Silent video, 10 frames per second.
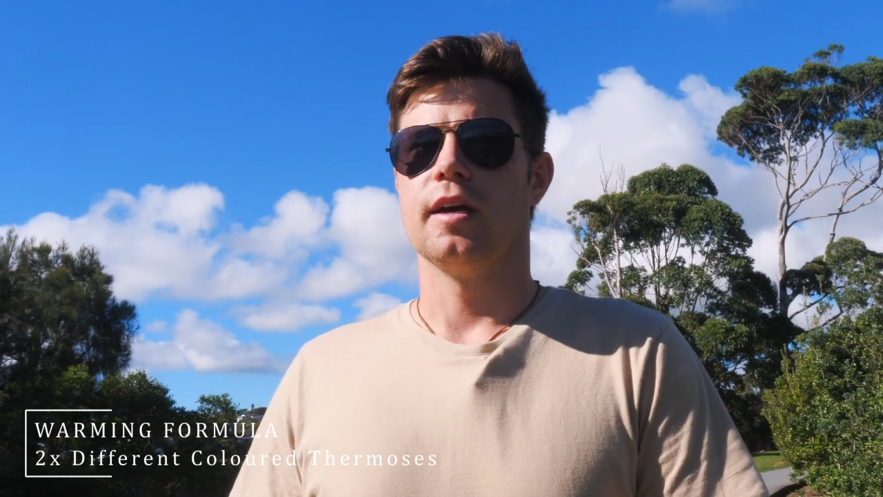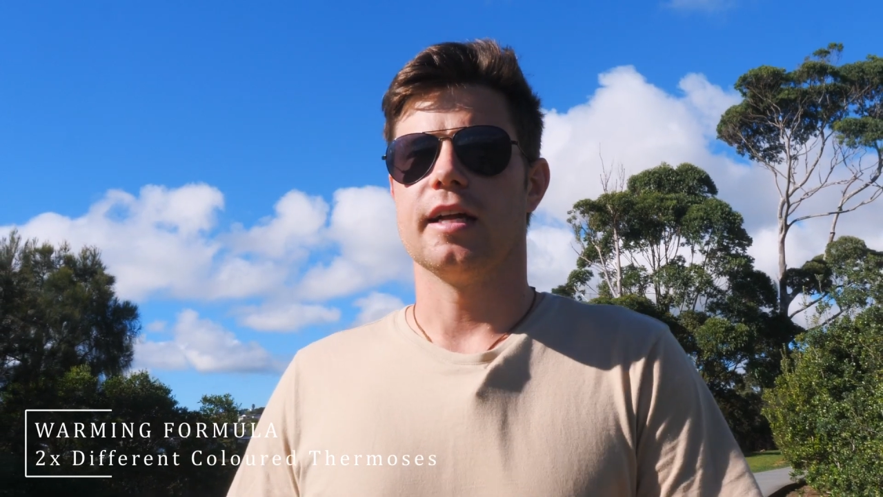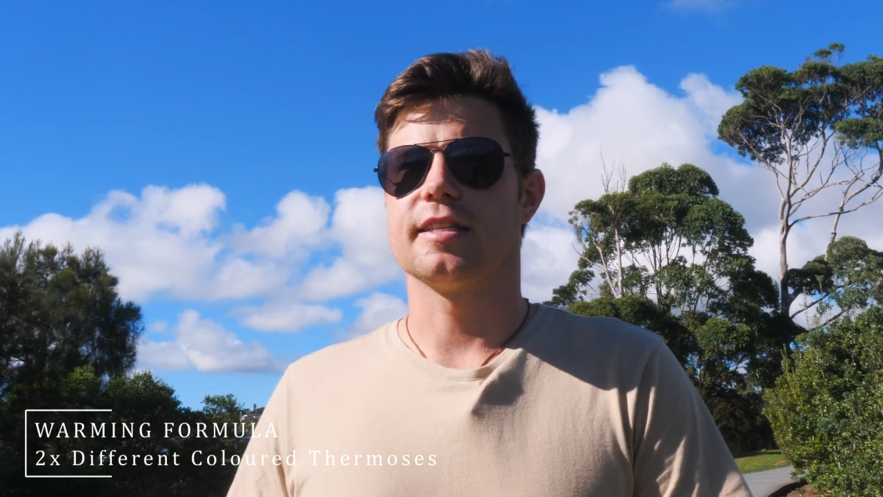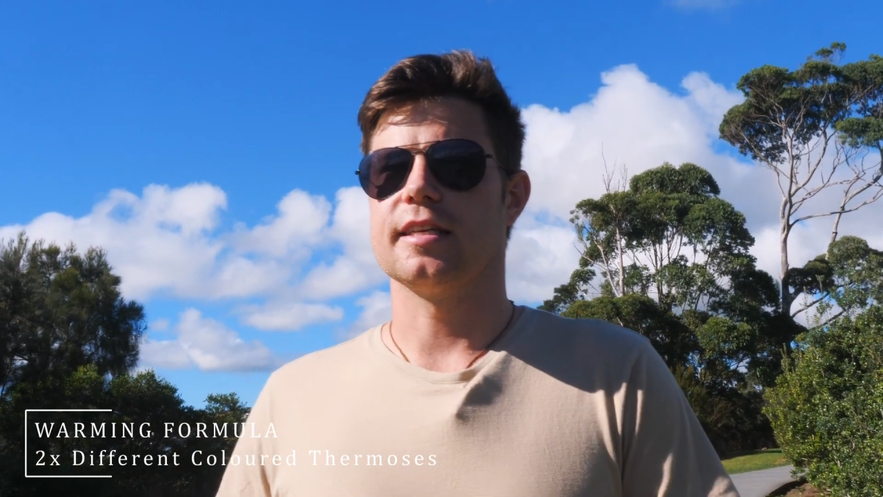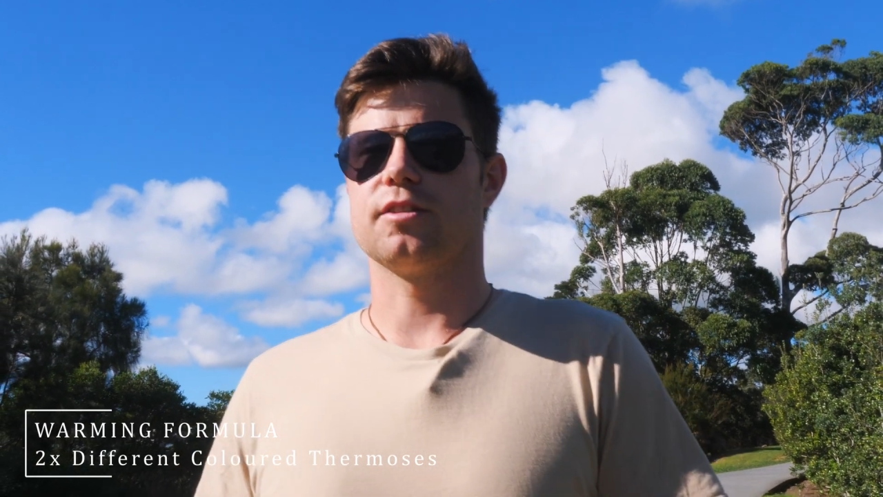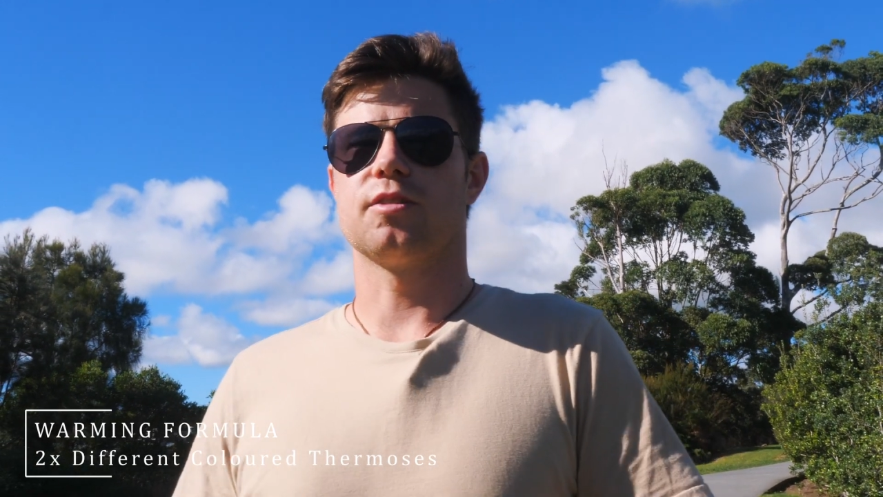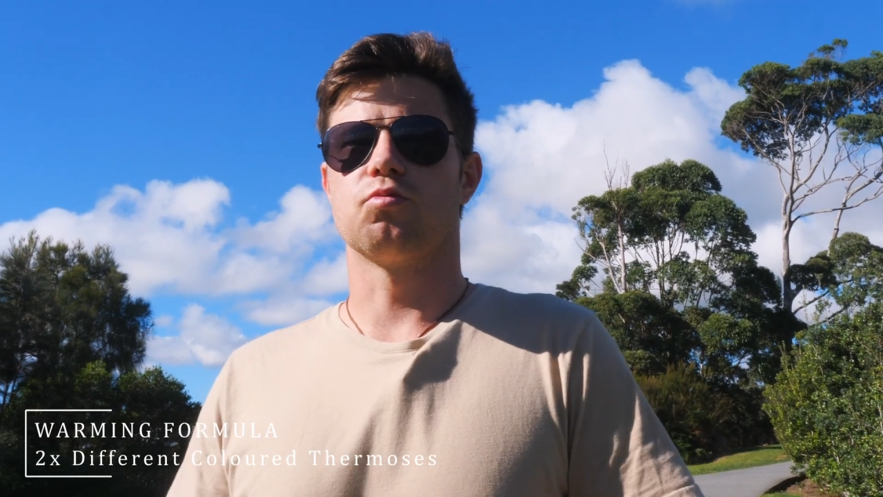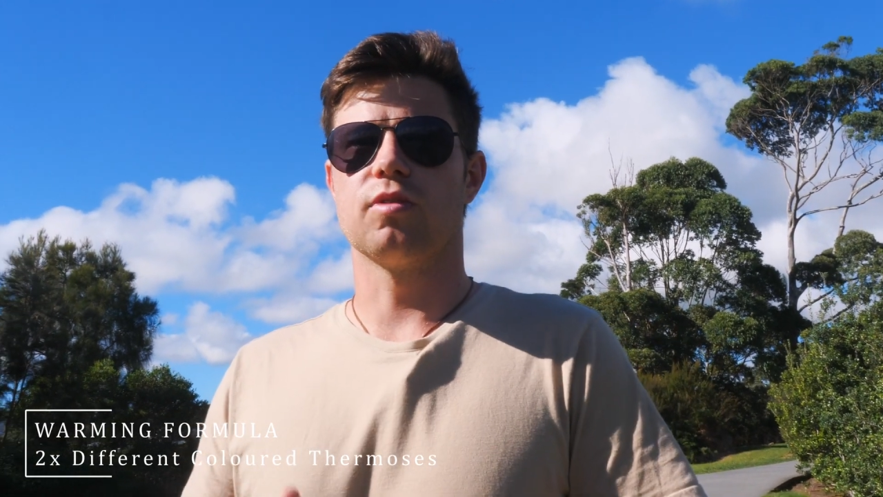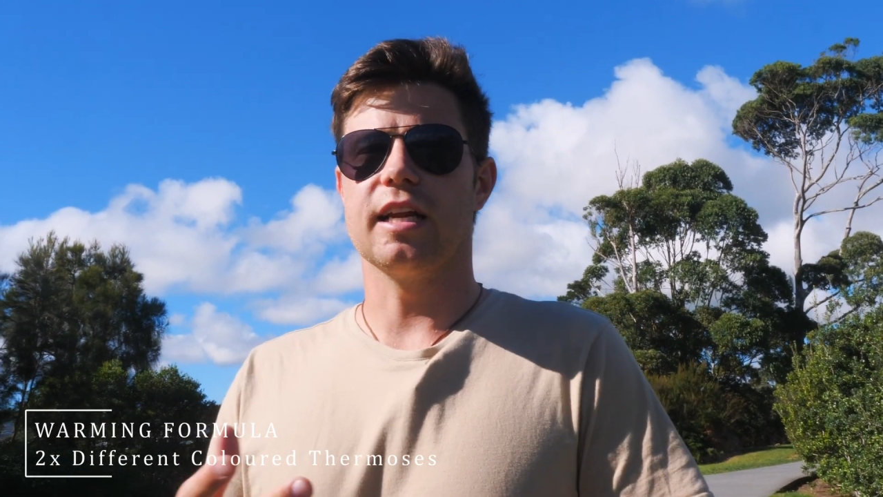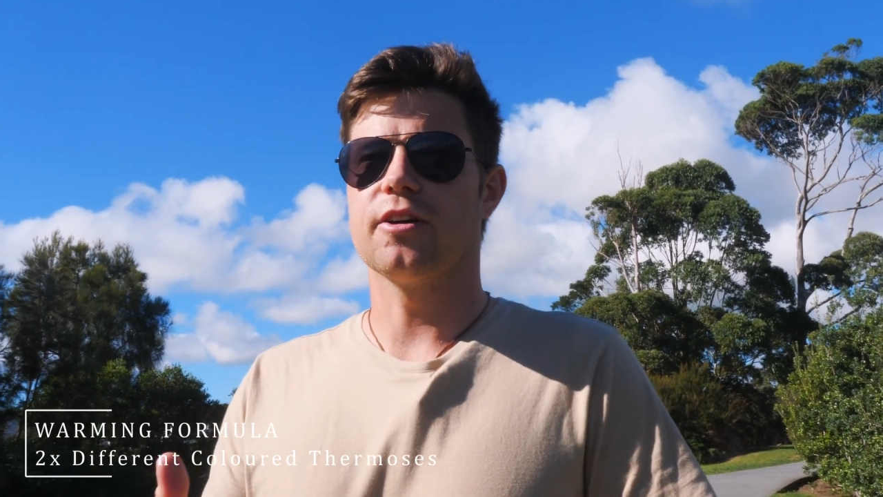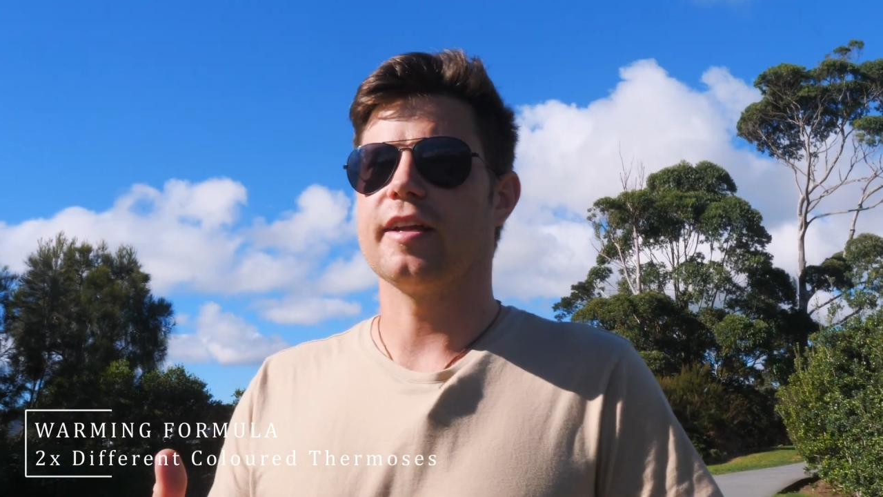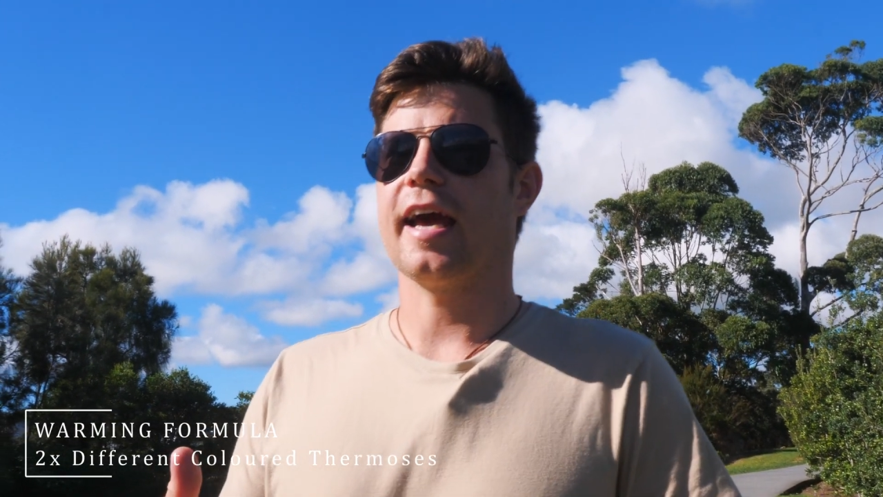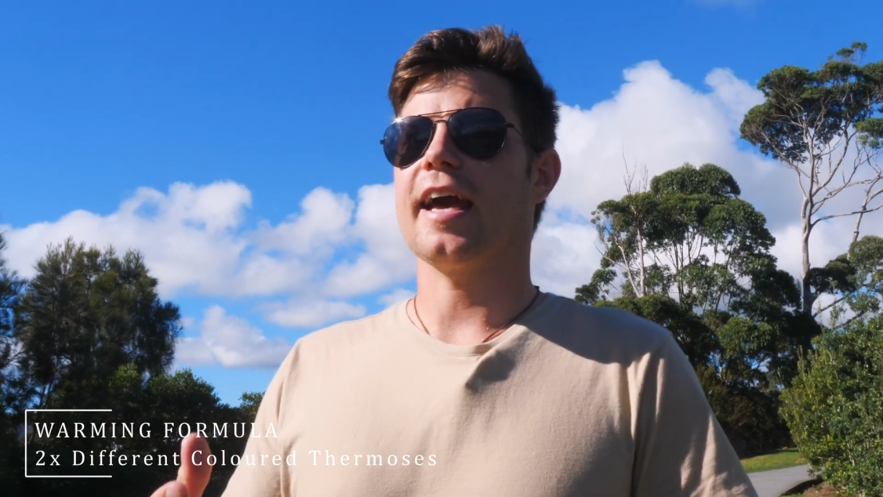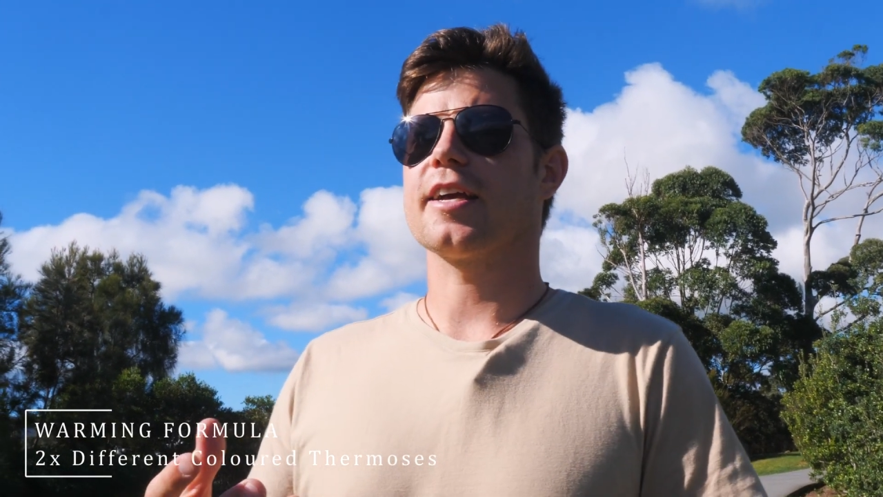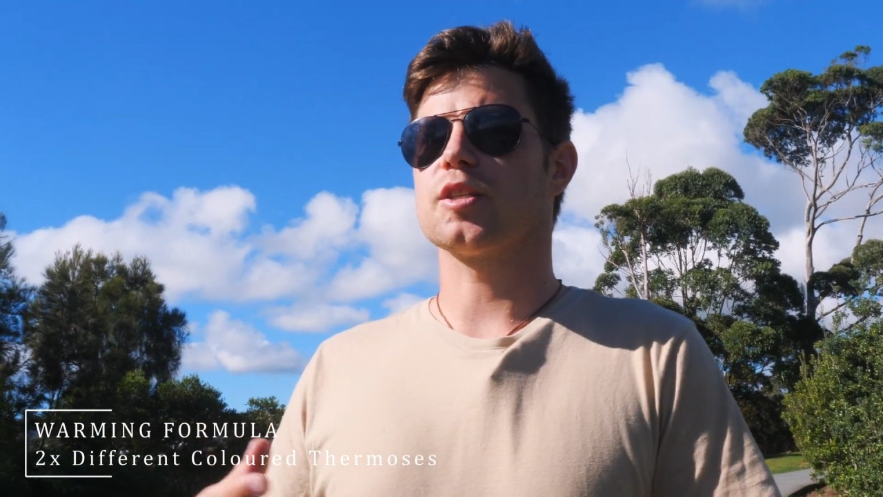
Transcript: It's a really good hack,